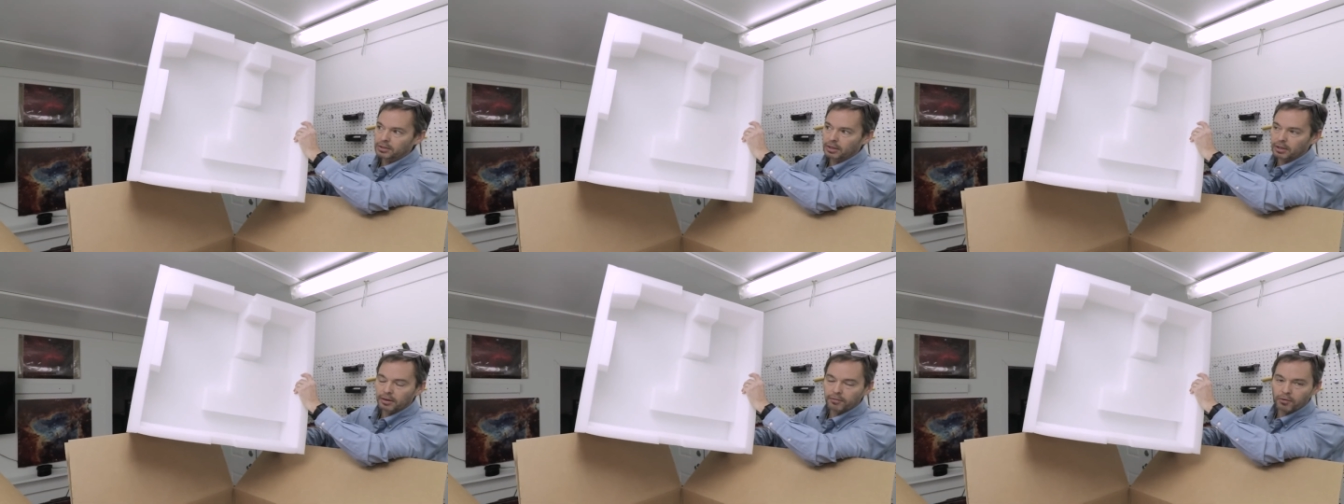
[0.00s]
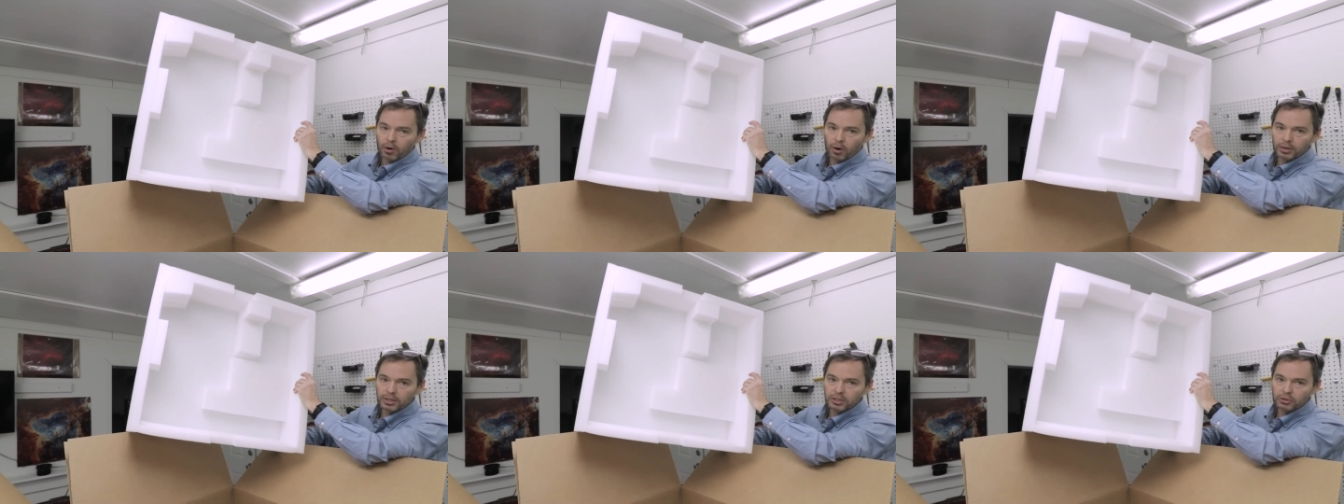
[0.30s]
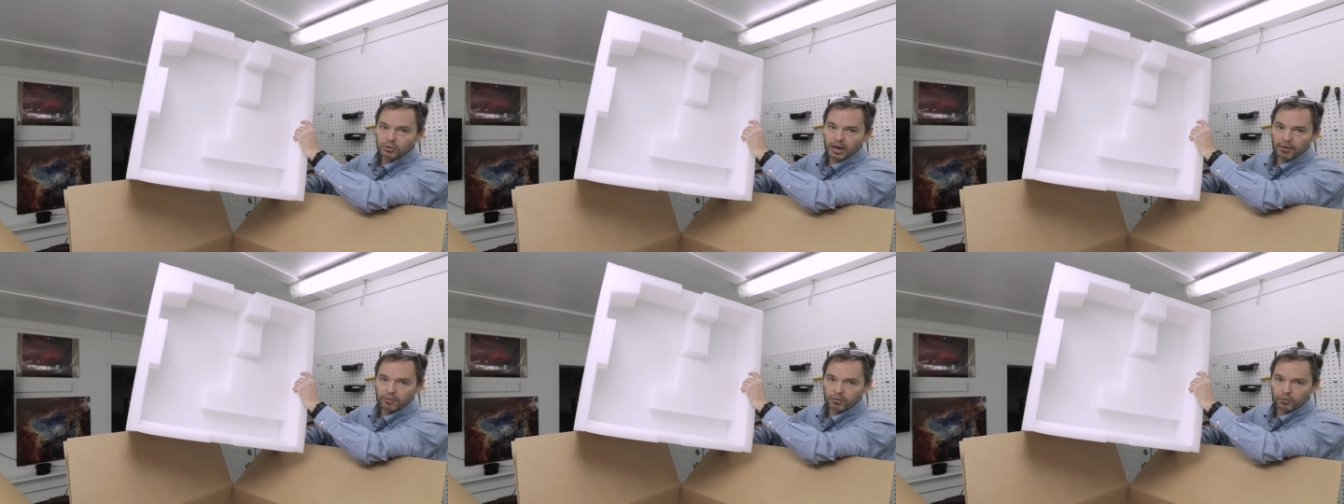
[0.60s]
and they've always
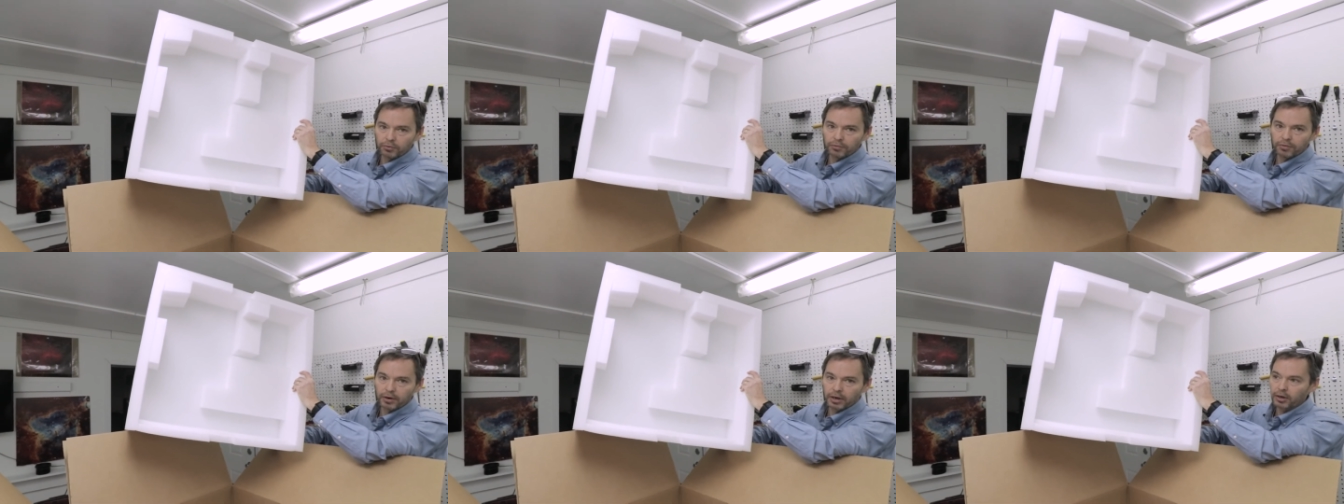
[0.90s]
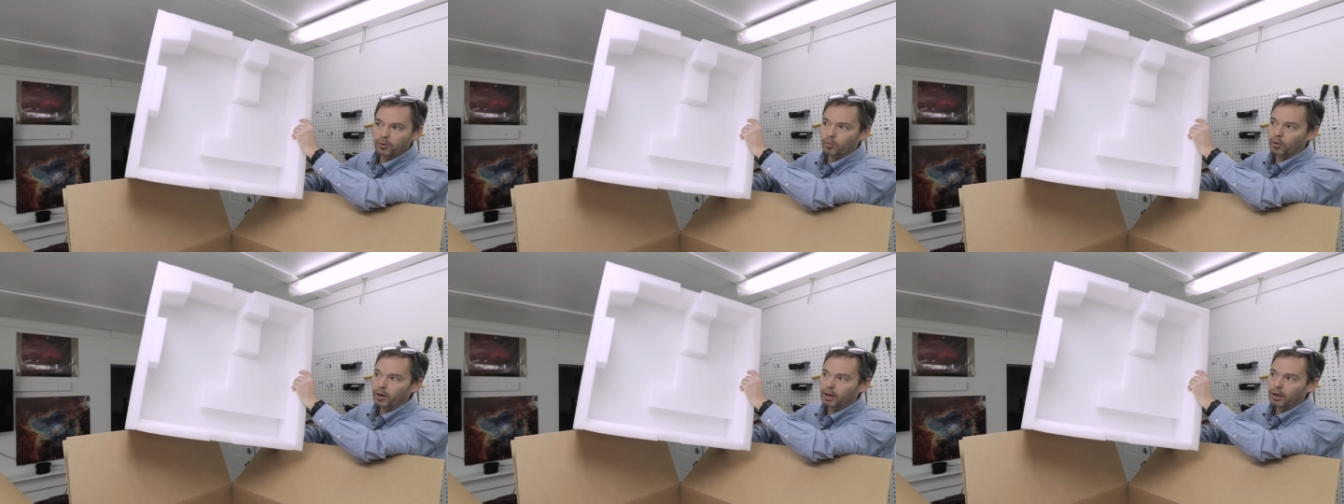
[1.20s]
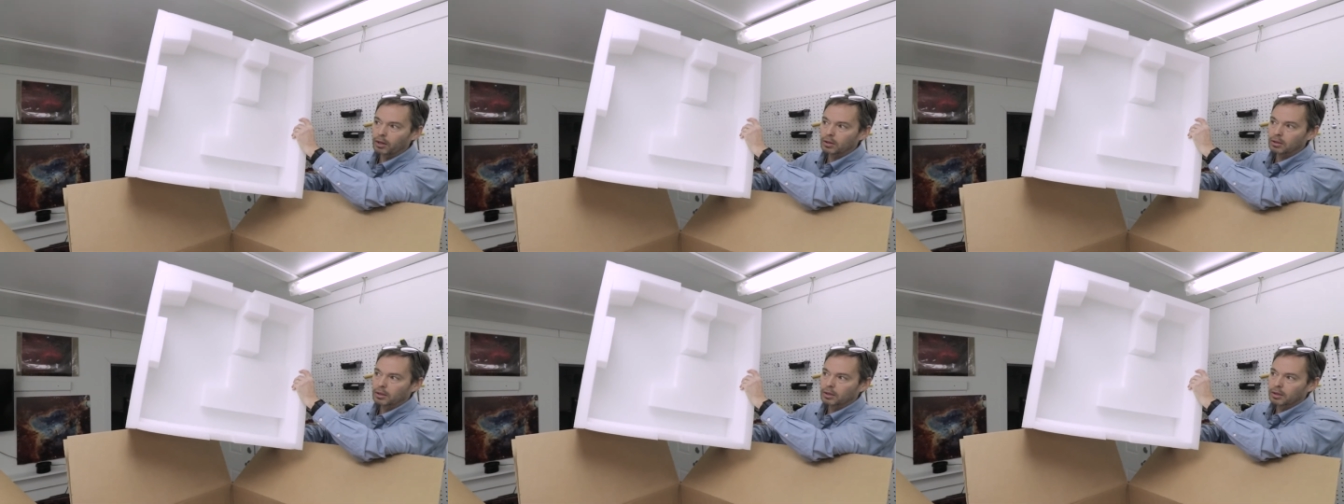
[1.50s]
traveled very
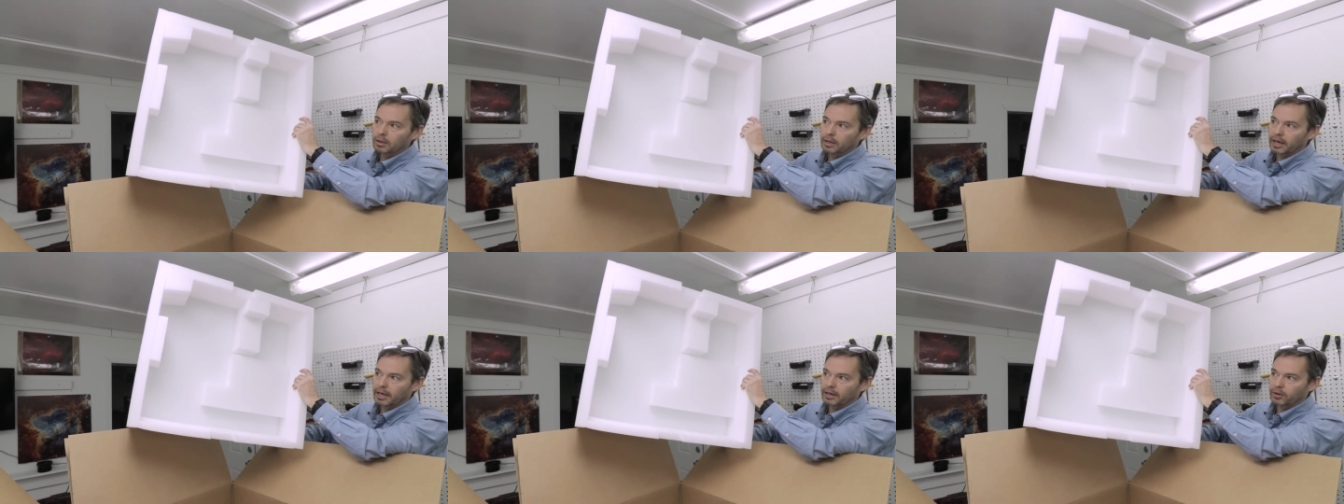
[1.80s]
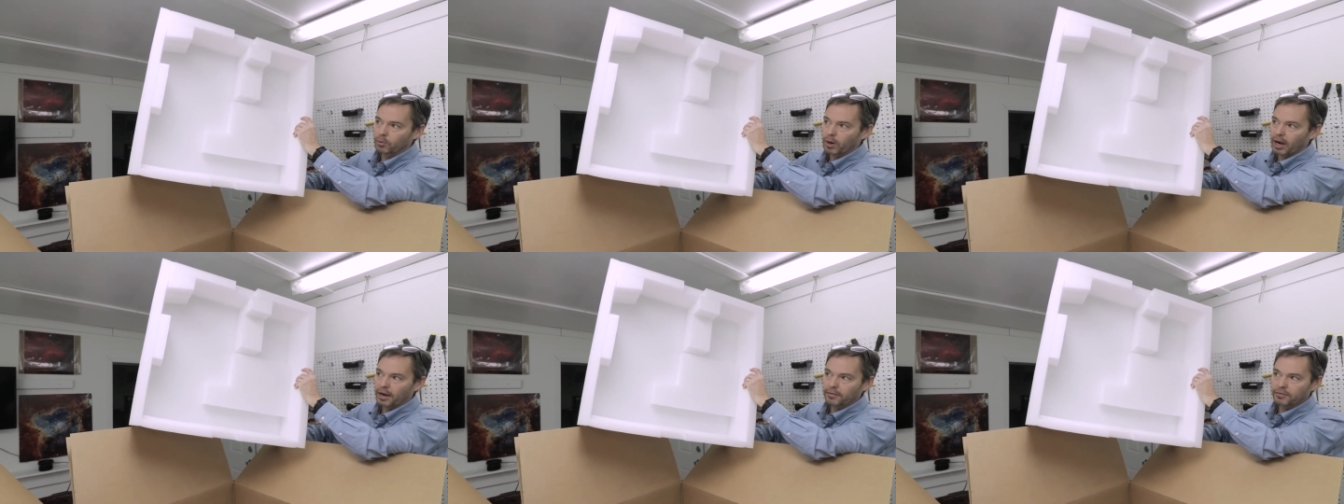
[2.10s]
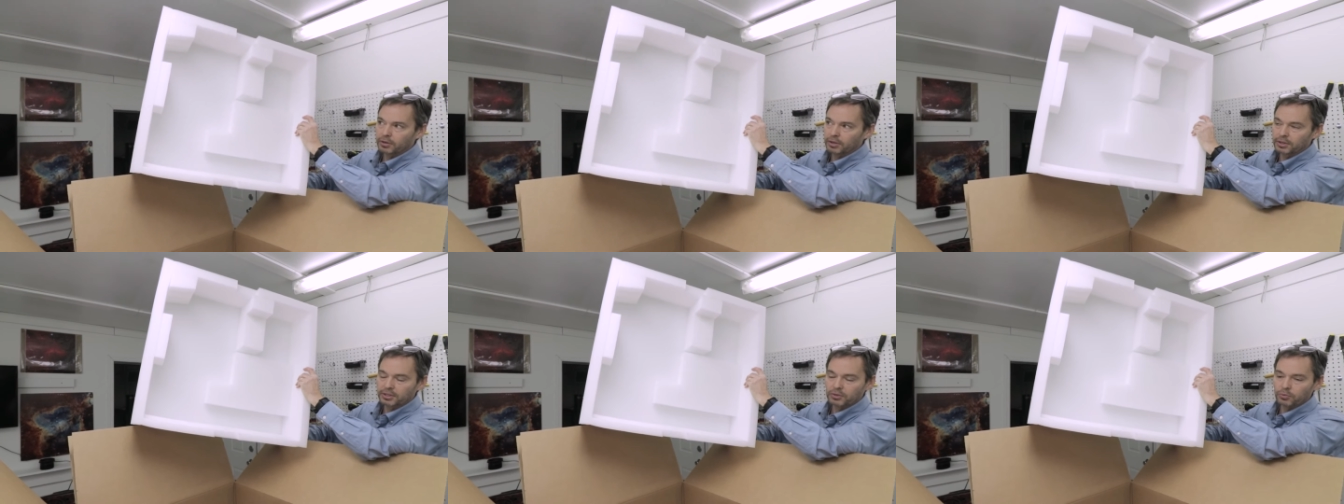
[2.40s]
well and arrived
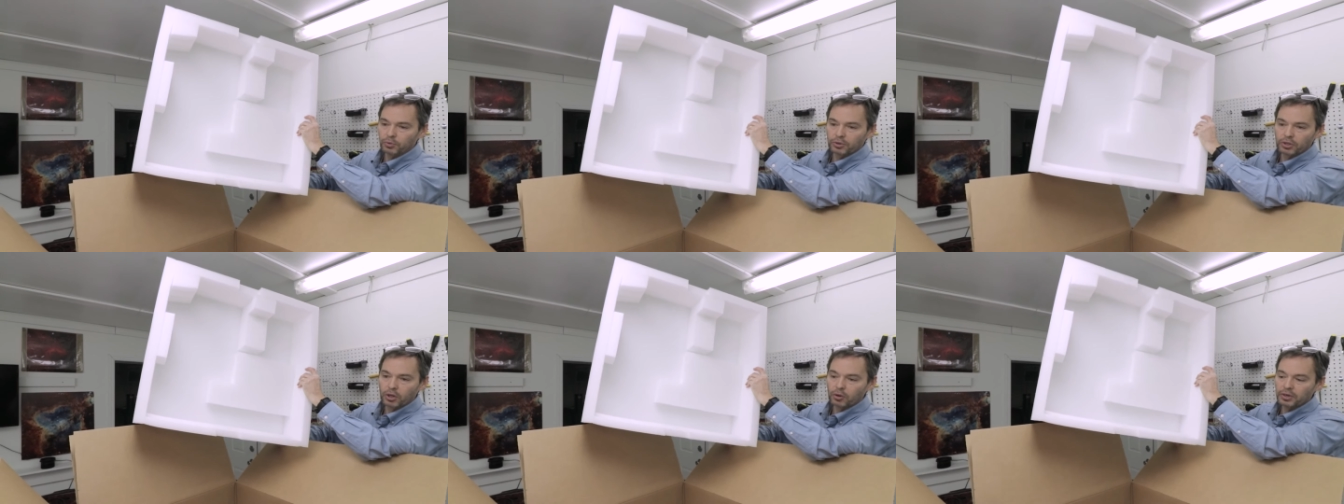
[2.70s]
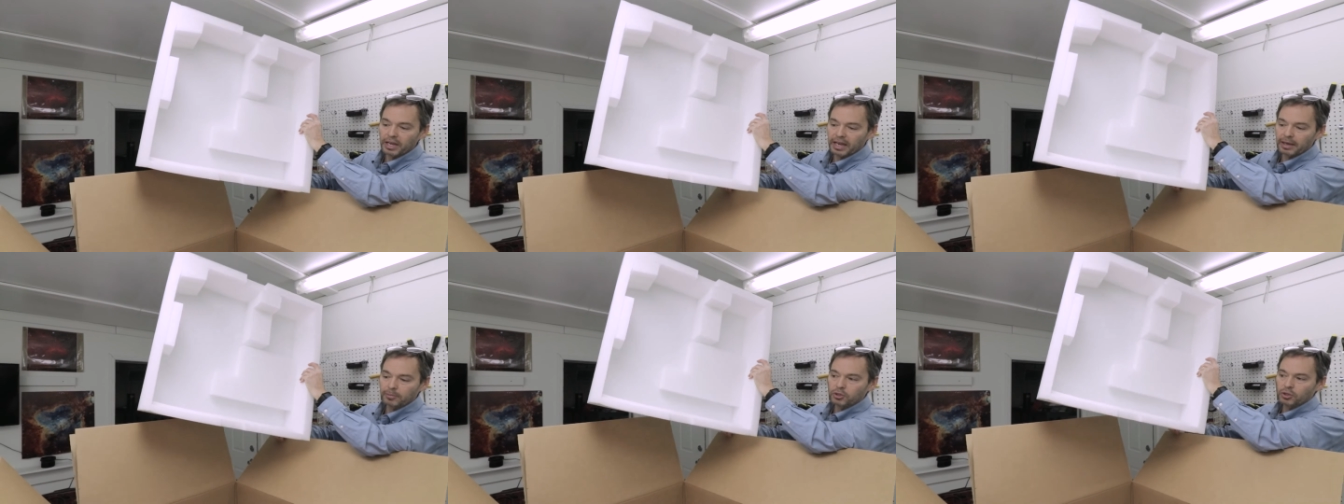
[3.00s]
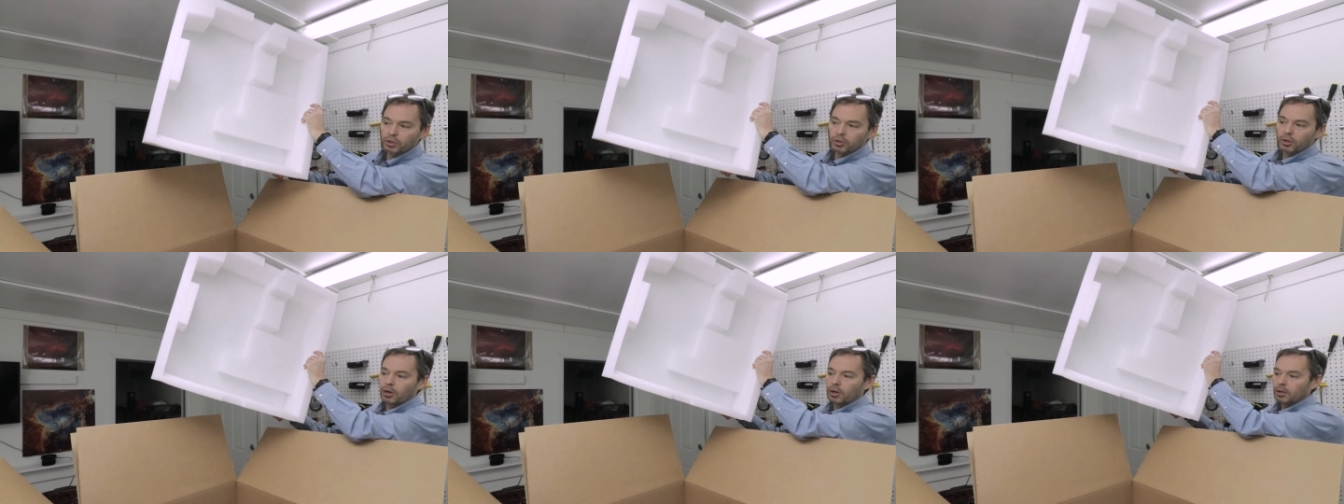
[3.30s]
to us with no
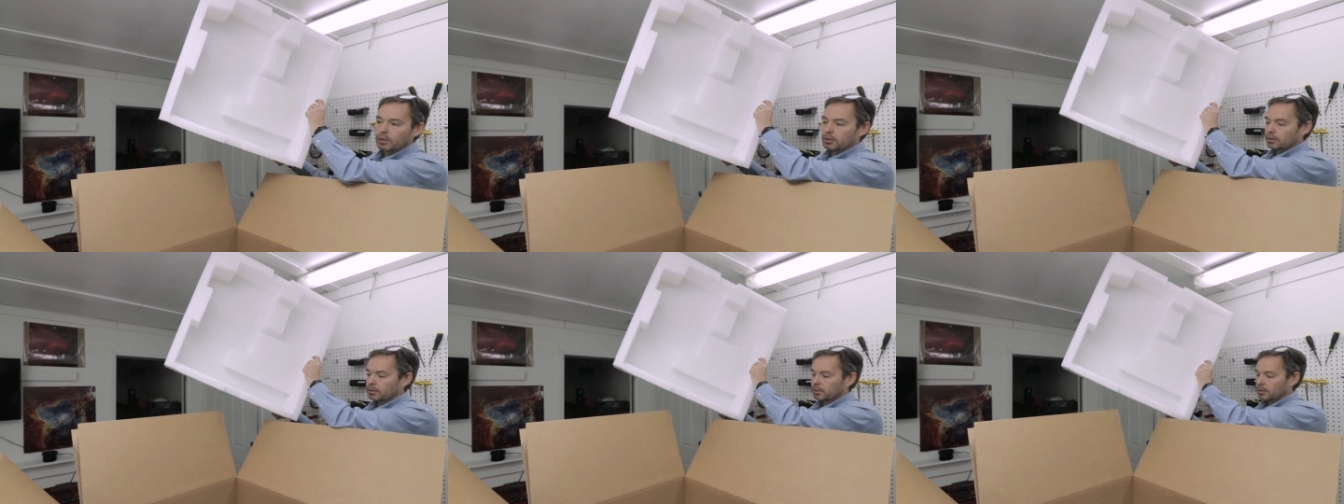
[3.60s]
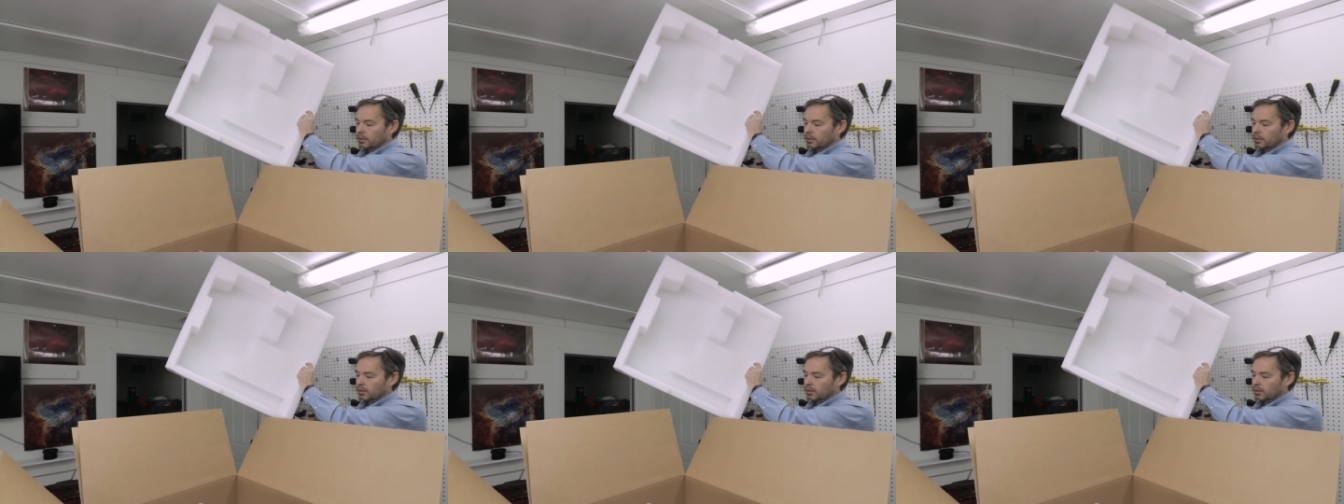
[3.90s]
damage at all.